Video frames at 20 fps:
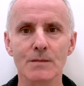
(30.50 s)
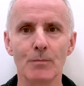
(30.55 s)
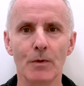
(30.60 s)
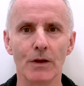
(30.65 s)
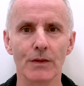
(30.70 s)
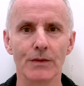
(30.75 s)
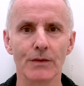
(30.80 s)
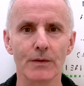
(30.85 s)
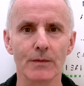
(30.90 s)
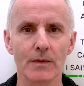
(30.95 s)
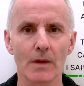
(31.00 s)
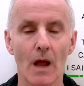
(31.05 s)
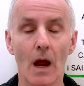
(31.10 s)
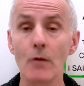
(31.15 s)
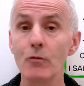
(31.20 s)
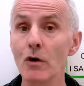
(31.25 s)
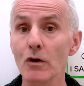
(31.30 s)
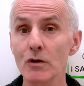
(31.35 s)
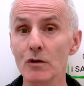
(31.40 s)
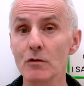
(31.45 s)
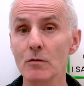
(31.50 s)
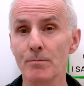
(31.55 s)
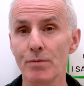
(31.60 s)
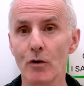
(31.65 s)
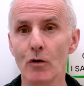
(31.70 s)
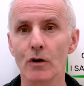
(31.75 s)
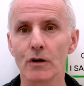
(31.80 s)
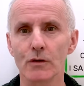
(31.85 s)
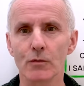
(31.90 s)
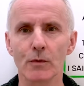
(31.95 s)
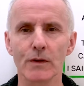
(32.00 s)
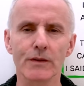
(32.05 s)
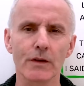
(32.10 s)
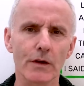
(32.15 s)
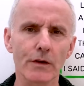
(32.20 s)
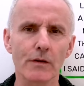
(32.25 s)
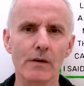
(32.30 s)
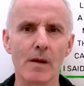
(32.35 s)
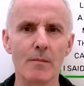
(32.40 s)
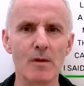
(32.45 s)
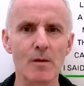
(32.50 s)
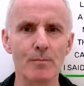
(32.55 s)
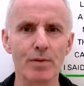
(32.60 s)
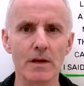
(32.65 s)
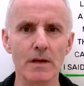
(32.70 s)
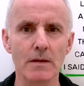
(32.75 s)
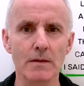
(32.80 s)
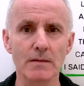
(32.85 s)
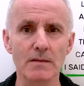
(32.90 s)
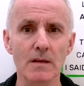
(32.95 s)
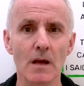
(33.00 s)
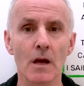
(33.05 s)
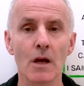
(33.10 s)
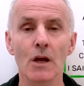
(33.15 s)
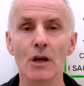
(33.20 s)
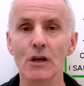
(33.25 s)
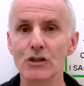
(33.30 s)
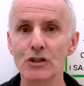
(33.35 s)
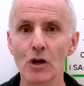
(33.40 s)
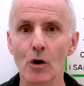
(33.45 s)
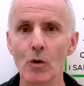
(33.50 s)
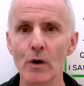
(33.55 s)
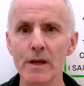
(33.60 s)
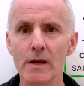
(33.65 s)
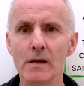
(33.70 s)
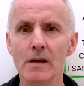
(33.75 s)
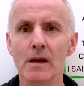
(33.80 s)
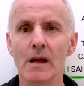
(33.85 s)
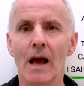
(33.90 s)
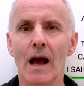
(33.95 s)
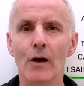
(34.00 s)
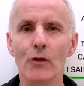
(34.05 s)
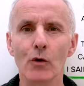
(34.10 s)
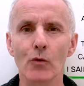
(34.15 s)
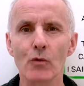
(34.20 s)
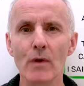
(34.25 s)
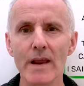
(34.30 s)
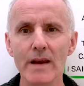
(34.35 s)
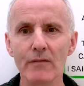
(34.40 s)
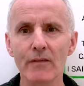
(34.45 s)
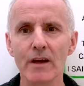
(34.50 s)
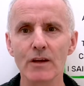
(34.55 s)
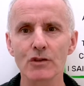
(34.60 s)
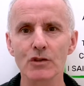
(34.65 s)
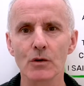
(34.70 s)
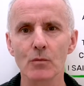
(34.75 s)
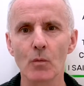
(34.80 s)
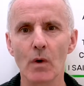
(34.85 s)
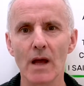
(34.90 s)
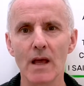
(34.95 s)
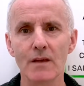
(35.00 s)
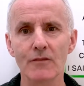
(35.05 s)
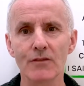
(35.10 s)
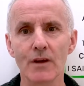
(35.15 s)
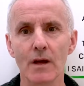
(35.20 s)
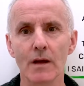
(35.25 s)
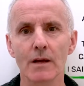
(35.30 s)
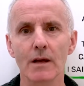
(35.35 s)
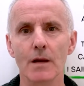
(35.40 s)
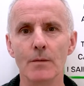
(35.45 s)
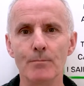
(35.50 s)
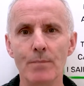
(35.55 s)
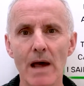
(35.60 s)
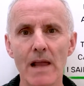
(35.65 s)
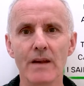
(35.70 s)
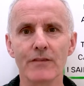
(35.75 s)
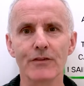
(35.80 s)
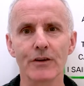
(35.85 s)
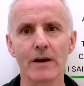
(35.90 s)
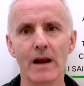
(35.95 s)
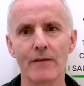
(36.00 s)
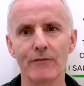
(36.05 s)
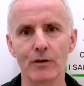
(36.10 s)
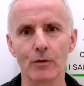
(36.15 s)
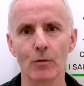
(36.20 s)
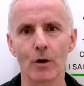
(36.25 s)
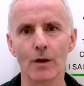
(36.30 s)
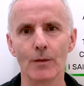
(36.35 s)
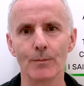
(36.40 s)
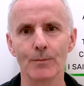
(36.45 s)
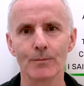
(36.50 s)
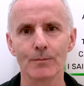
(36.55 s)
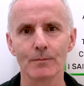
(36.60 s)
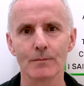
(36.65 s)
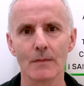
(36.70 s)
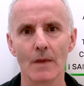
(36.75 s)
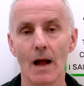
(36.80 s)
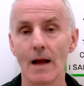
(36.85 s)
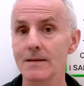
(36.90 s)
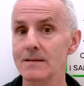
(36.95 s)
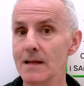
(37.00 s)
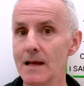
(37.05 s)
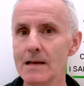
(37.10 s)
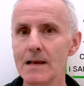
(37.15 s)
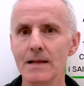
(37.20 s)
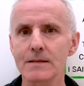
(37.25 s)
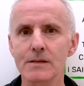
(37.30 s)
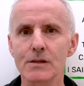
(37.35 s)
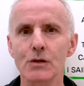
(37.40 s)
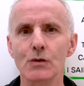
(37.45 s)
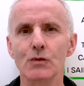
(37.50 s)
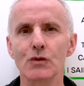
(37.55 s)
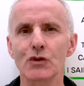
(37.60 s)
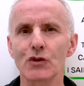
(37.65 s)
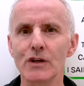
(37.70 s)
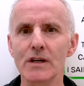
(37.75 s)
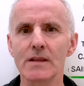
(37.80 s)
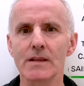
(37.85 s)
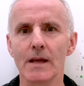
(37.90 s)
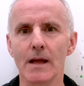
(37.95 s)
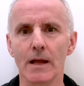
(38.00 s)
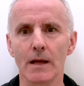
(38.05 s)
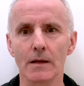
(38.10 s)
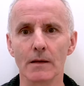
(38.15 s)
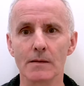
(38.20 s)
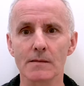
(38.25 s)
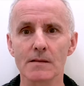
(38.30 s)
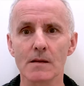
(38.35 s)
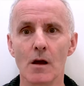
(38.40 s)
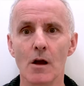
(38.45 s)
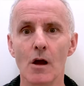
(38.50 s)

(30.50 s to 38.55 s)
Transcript: month, I wrote a report with other MEPs showing how the renovation wave can benefit everyone. I said let's do three things.